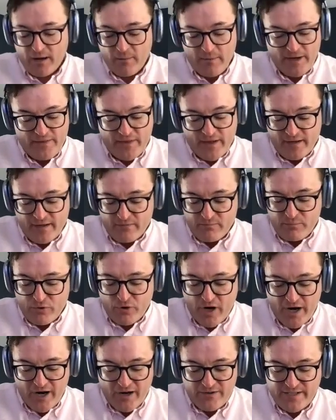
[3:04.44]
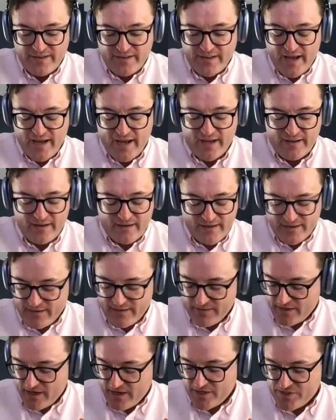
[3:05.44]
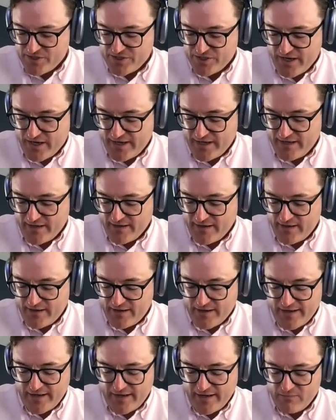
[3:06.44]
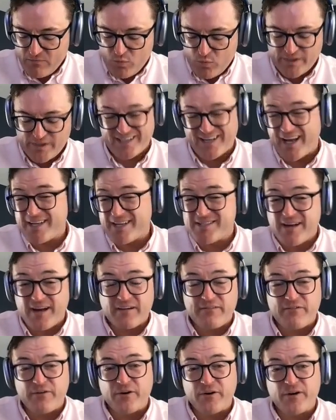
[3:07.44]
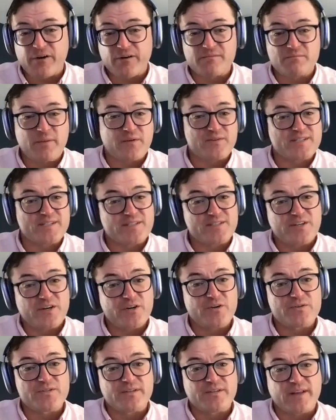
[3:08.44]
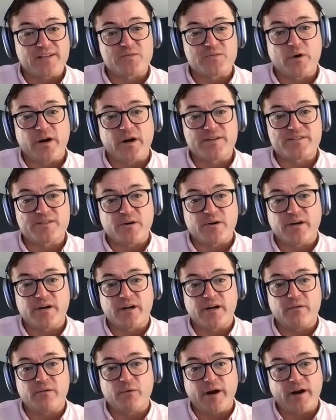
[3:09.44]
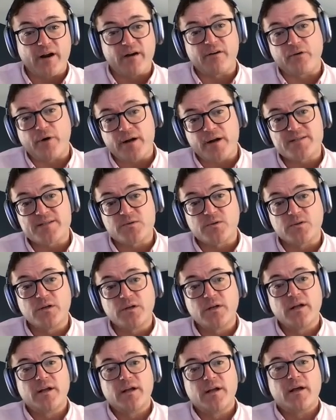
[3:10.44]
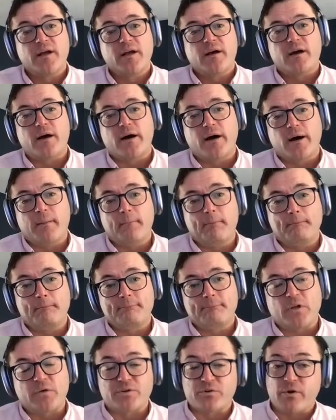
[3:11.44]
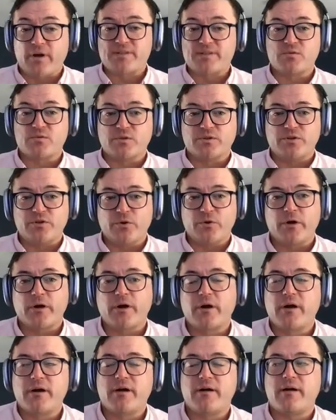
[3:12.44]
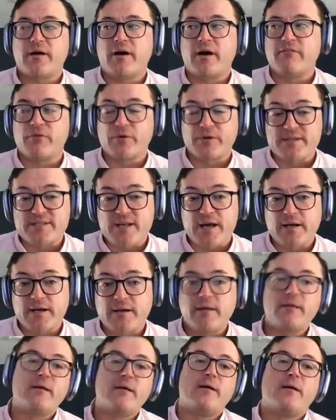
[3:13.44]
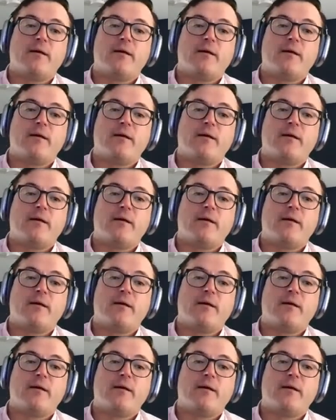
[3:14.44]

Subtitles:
And then prior to that, I worked at NASDAQ for about 6 years, and that's where I started right out of grad school. I went to grad school in New York for design,